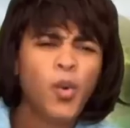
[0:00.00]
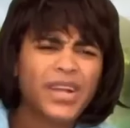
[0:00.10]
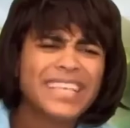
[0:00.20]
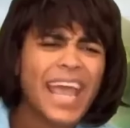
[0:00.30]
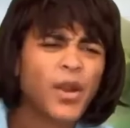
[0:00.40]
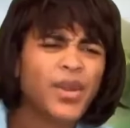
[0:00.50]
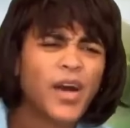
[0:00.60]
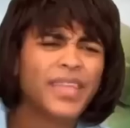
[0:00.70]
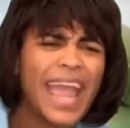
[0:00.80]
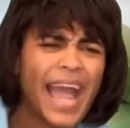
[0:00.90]
what is
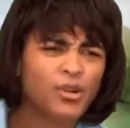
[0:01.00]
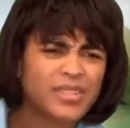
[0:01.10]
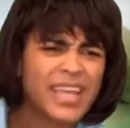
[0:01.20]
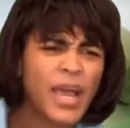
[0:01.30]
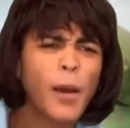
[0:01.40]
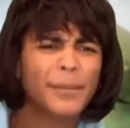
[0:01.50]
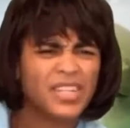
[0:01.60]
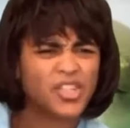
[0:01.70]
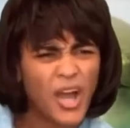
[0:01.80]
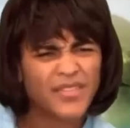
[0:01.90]
hairy on the outside
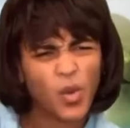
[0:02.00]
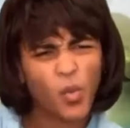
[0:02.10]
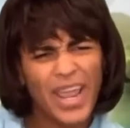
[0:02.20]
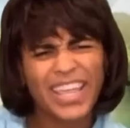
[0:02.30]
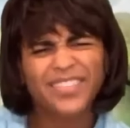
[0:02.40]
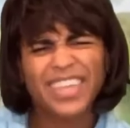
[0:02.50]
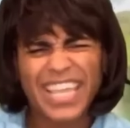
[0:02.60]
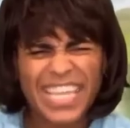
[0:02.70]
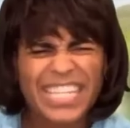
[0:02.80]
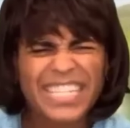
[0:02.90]
but soft and wet
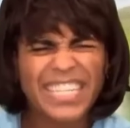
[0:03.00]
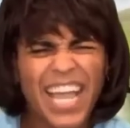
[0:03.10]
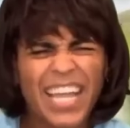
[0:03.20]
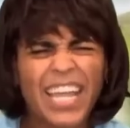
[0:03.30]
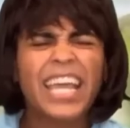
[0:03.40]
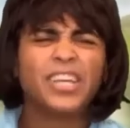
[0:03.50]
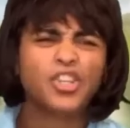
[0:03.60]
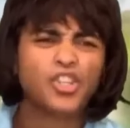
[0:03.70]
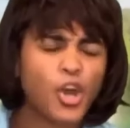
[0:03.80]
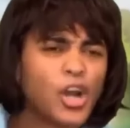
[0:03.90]
on the inside
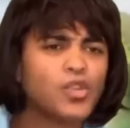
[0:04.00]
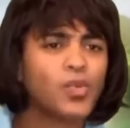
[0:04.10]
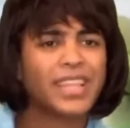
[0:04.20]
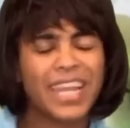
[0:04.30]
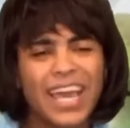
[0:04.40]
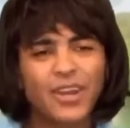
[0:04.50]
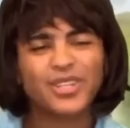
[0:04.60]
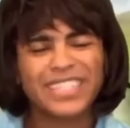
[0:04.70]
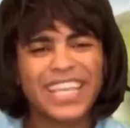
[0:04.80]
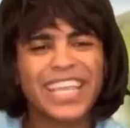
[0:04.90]
and starts with the
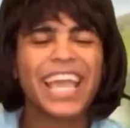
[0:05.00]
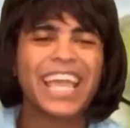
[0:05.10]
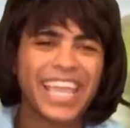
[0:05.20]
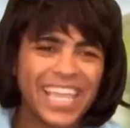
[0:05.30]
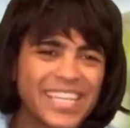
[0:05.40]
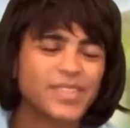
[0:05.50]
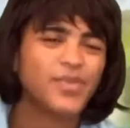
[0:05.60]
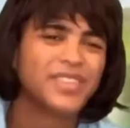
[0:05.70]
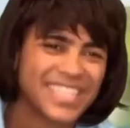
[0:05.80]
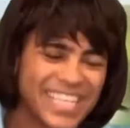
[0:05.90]
letter C and
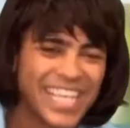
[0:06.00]
ends with